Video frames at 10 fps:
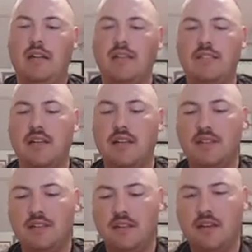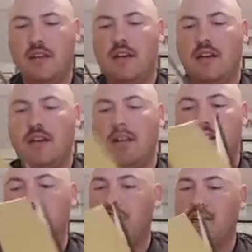these days.
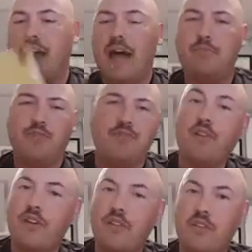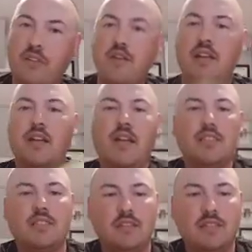I prefer a thumb
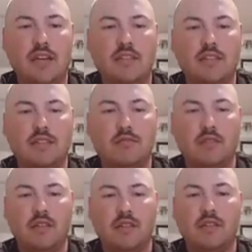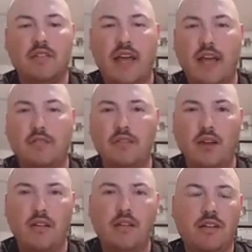index just like this with the little tabs
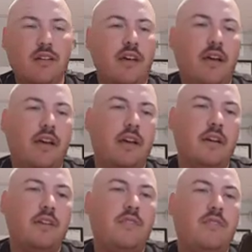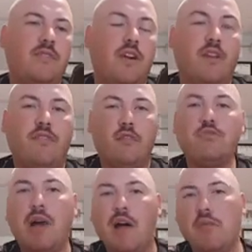on it. The very
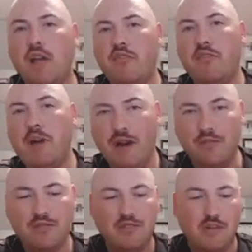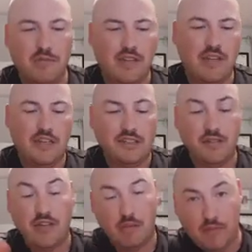first Bible I ever bought was thumb indexed,
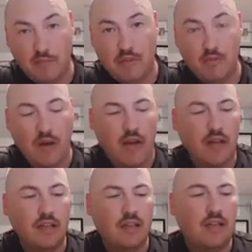so that may be why.